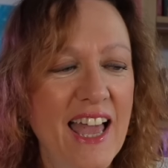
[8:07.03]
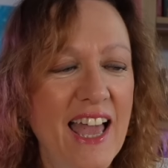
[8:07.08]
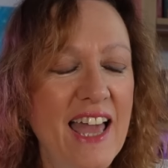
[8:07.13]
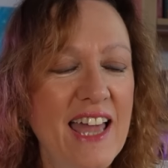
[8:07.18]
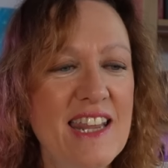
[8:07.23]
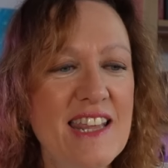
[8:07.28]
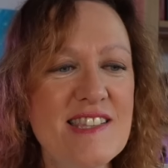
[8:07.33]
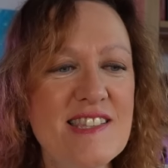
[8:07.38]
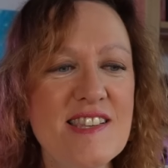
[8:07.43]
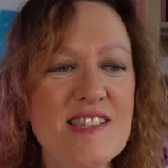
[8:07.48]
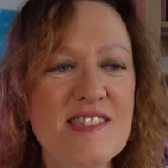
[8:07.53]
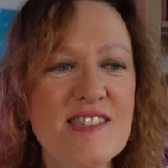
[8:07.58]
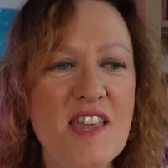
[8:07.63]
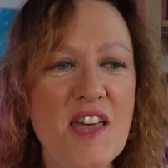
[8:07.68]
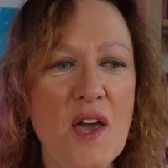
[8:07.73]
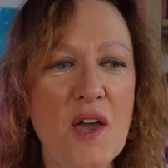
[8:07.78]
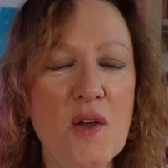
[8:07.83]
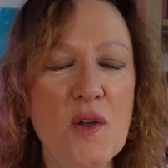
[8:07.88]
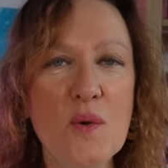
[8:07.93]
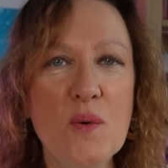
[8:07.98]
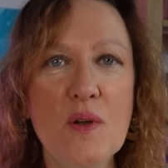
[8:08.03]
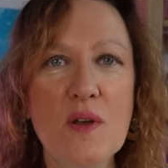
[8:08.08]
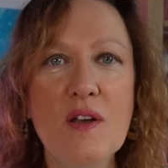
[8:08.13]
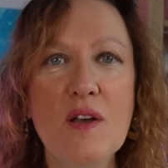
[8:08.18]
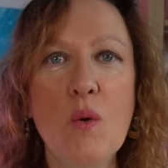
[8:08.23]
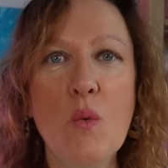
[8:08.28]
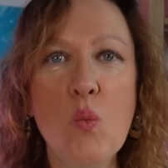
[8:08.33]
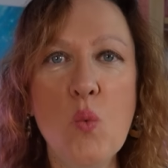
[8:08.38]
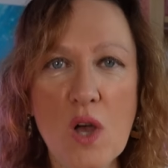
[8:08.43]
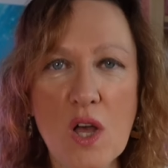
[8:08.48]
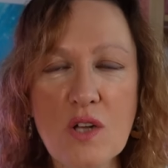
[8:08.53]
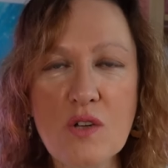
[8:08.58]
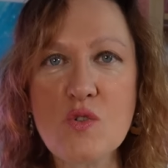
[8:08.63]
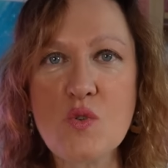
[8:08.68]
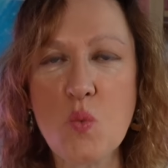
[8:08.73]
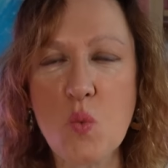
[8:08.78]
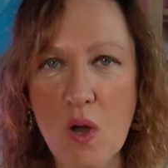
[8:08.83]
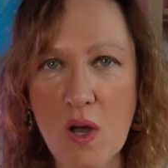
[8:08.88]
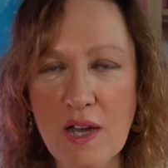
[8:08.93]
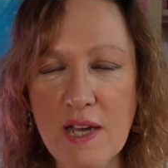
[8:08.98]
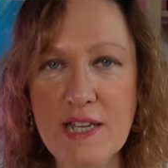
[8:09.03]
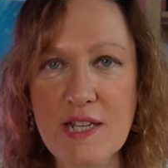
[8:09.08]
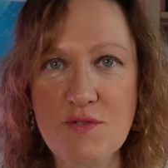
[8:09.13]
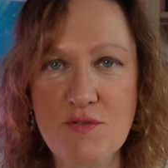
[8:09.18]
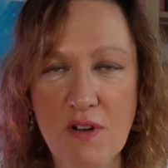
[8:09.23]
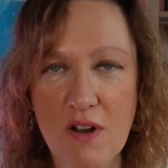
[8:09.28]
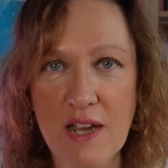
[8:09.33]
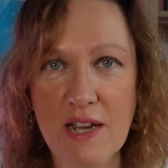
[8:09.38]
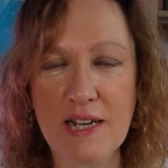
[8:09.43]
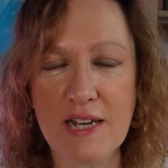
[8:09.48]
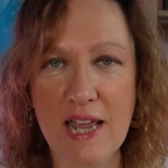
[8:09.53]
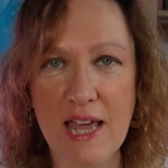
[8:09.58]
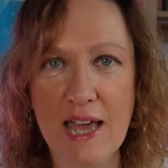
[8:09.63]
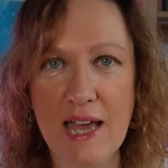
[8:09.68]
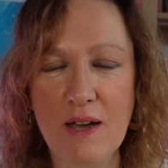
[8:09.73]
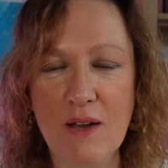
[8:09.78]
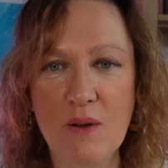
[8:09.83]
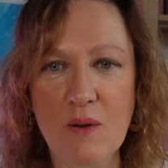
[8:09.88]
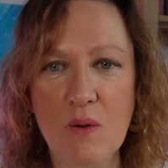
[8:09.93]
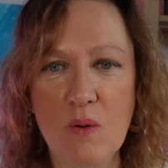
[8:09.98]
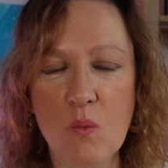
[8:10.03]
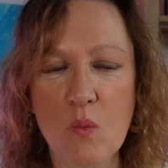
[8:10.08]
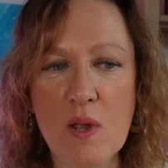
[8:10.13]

And it's as though worldwide right now,